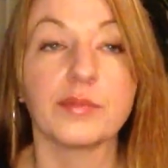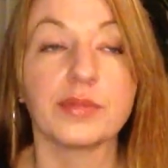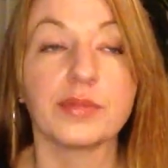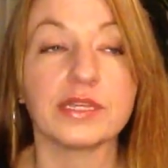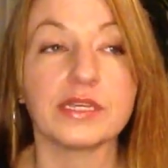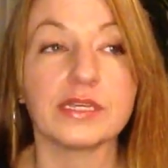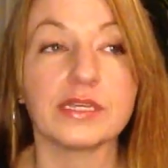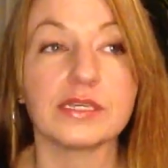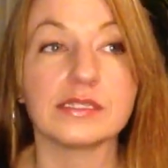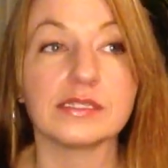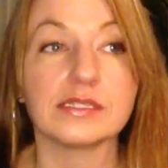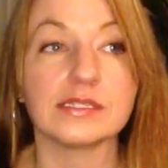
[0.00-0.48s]

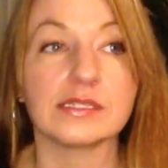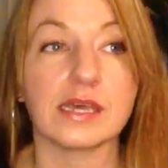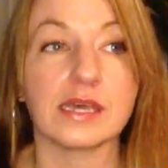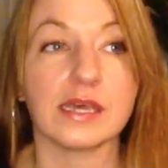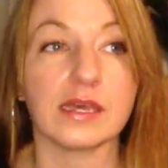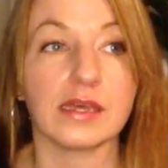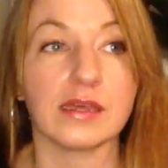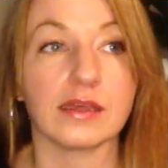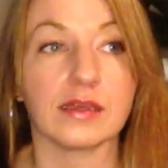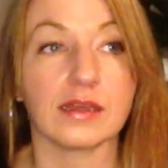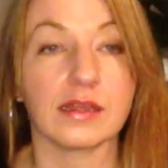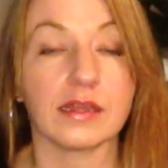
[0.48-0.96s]
Please
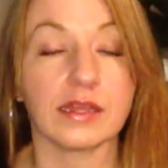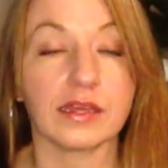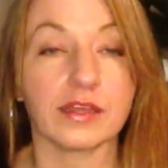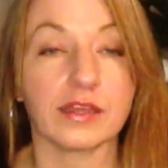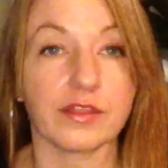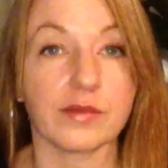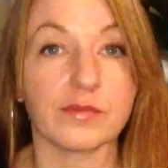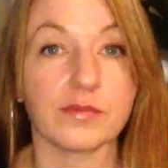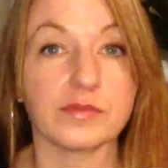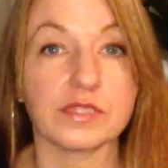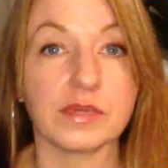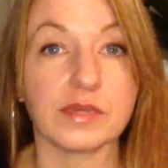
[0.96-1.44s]

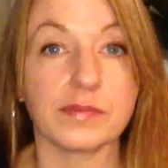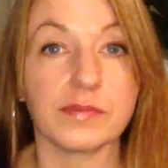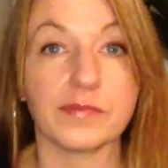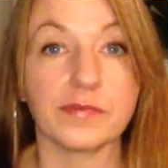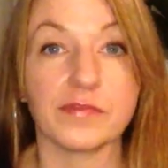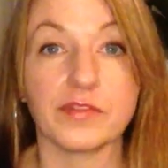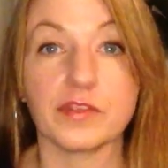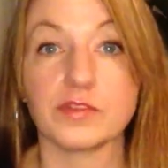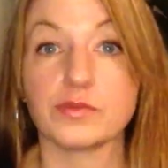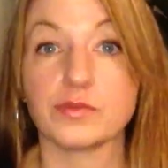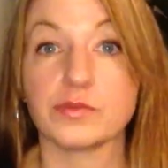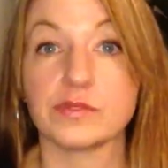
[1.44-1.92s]
click thumbs up
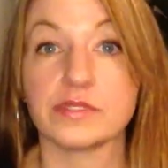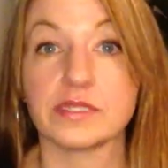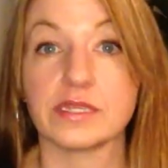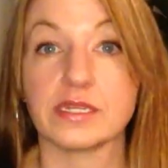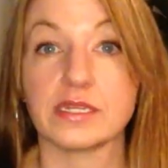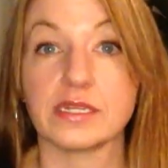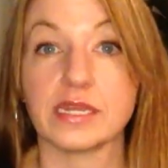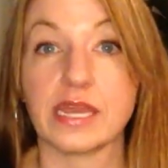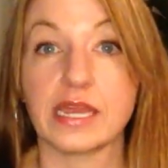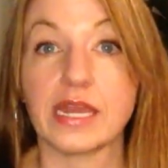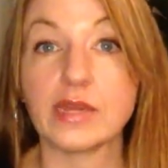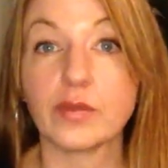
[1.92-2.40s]
if this was
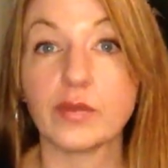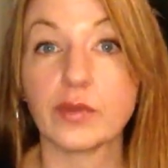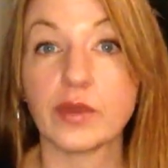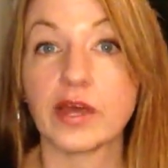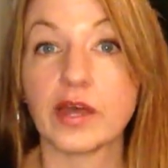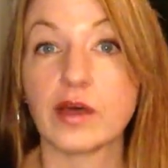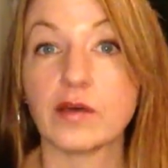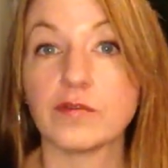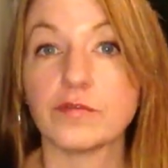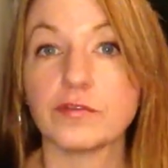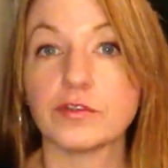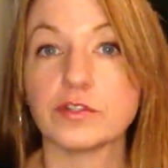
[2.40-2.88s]
in any
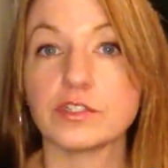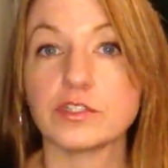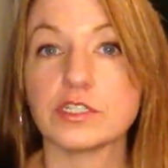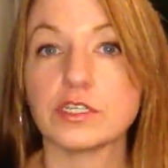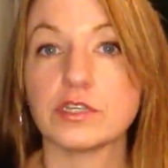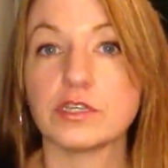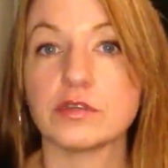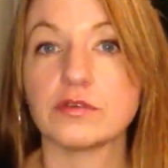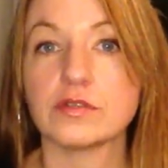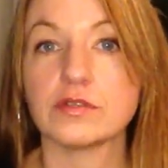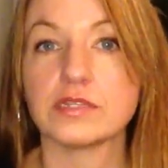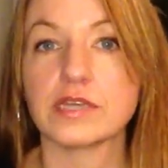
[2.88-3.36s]
way helpful
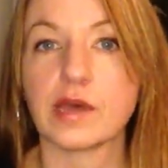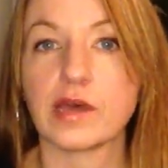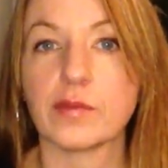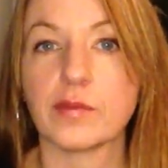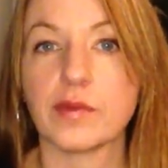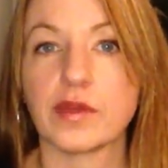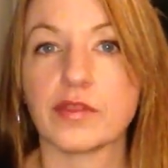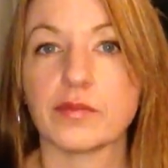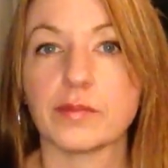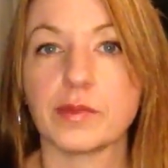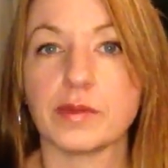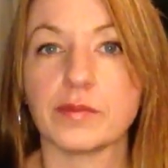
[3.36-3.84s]
to you to
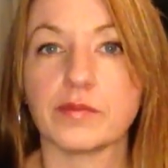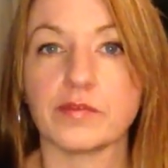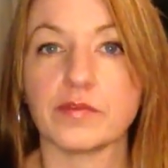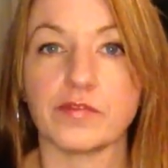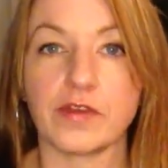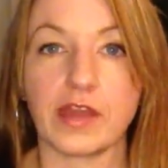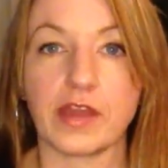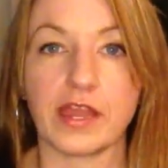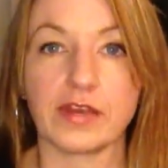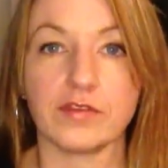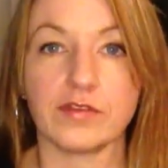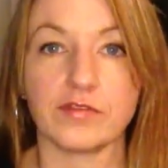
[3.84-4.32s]
help other people
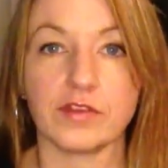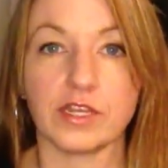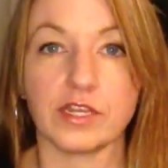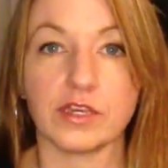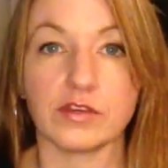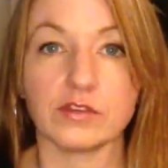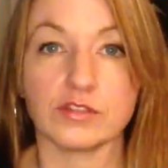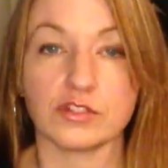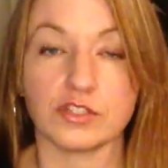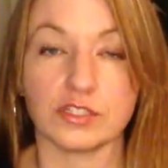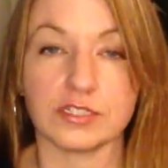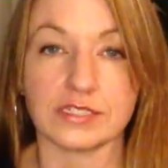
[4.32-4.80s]
find
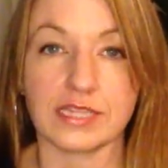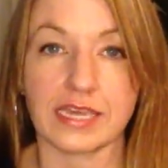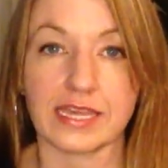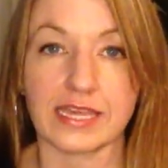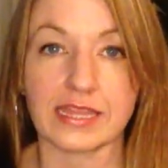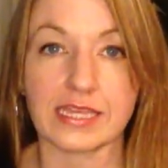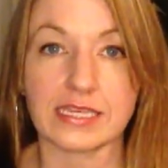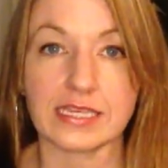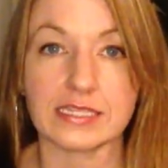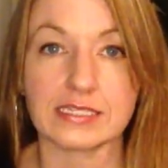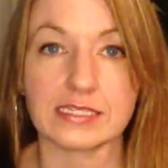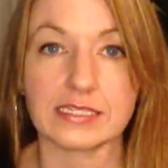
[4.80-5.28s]
videos just
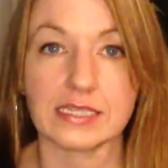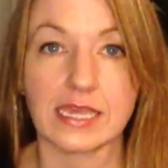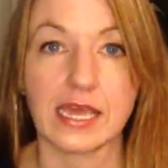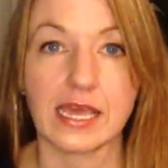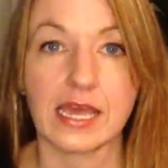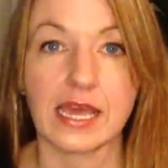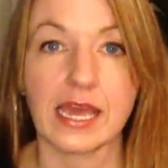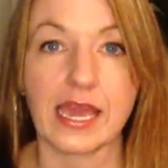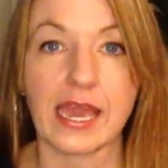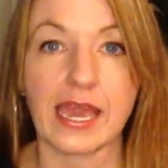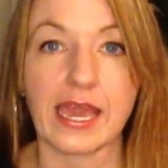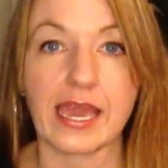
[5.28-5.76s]
like this,
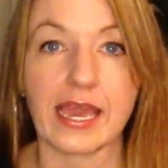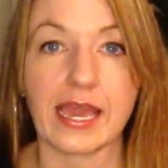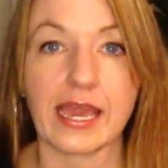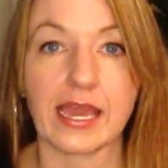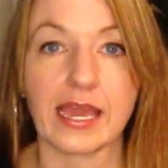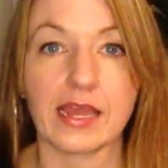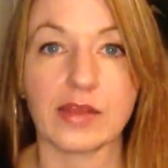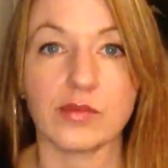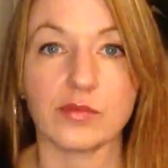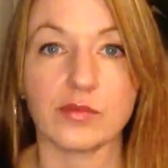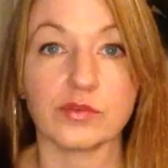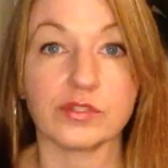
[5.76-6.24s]

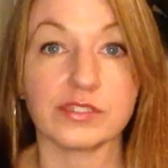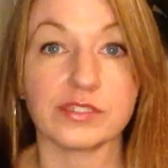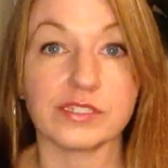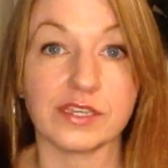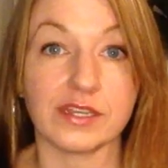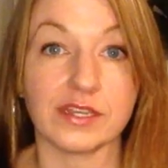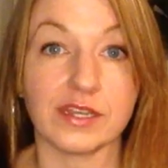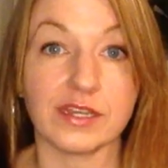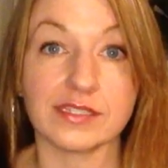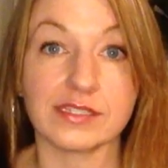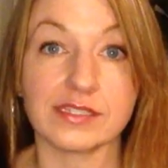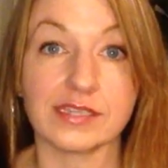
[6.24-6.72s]
and we'll
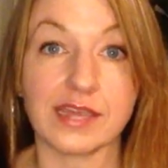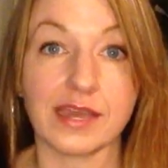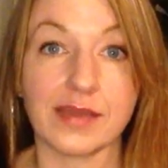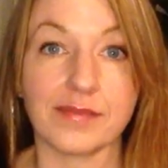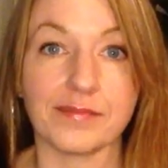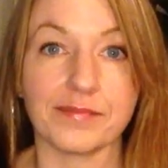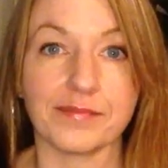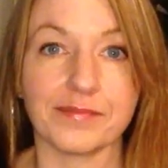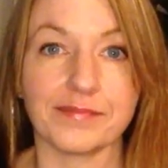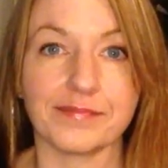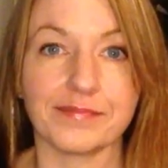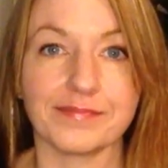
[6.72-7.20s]
see you next
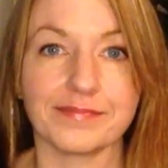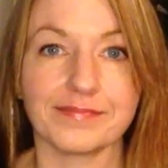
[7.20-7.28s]
time.